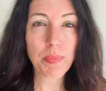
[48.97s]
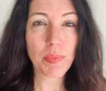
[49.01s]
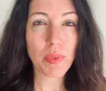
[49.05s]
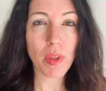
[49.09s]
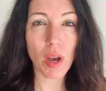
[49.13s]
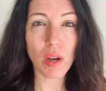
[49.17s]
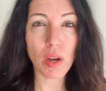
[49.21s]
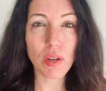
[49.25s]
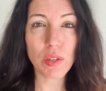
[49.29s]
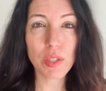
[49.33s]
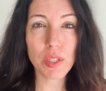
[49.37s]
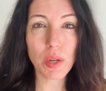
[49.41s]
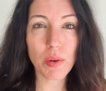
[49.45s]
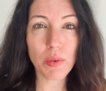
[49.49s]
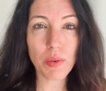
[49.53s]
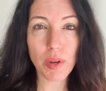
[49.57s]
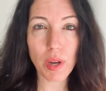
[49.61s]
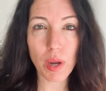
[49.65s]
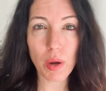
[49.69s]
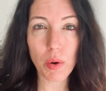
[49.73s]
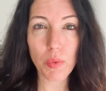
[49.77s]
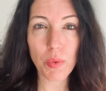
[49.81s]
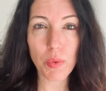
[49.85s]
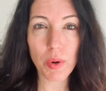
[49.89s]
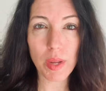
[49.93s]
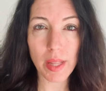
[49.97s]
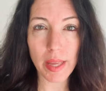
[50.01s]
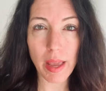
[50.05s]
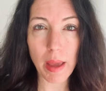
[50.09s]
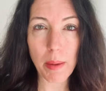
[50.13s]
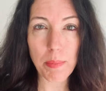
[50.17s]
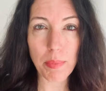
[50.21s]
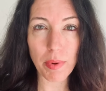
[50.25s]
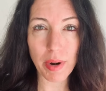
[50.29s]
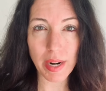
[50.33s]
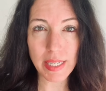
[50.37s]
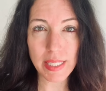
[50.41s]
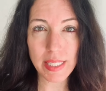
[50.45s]
also no really
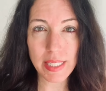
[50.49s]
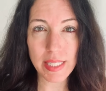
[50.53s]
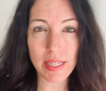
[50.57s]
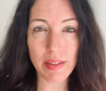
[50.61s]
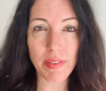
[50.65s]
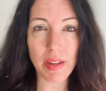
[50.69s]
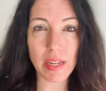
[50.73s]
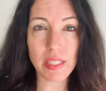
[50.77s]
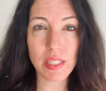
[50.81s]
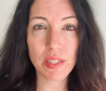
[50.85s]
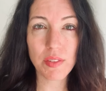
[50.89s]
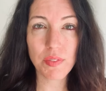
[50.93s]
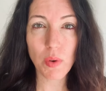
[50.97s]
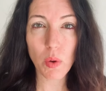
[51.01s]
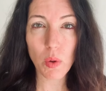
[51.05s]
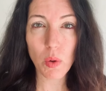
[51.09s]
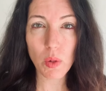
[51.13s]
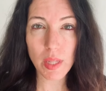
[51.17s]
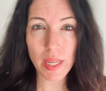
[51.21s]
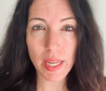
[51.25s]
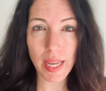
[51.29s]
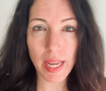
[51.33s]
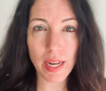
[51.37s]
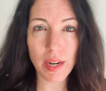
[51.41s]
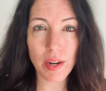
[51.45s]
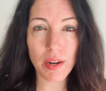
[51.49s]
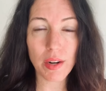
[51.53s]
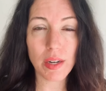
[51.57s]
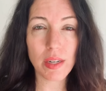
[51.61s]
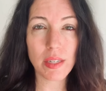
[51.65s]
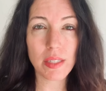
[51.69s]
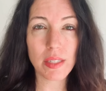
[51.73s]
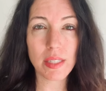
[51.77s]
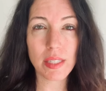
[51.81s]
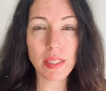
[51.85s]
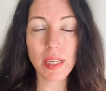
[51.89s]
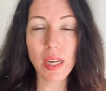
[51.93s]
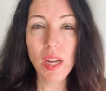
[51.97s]
abrasive
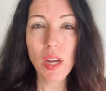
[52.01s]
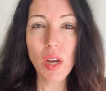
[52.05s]
exfoliators